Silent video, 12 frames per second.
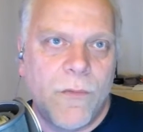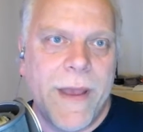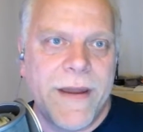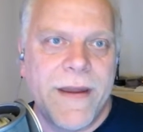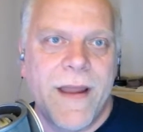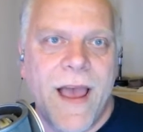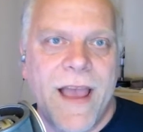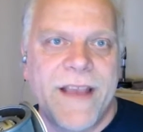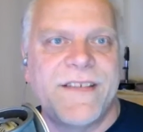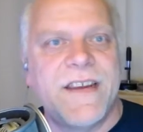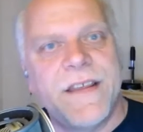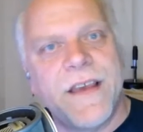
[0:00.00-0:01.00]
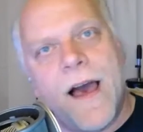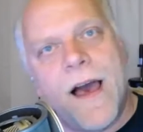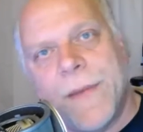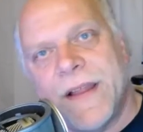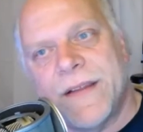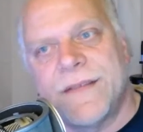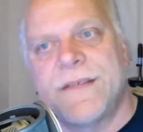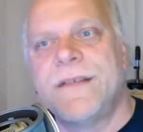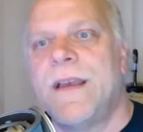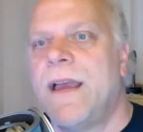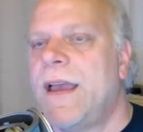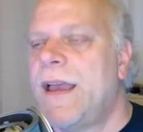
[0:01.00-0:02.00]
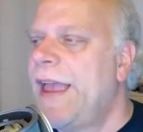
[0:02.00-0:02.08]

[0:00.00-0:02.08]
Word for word: when I see the comments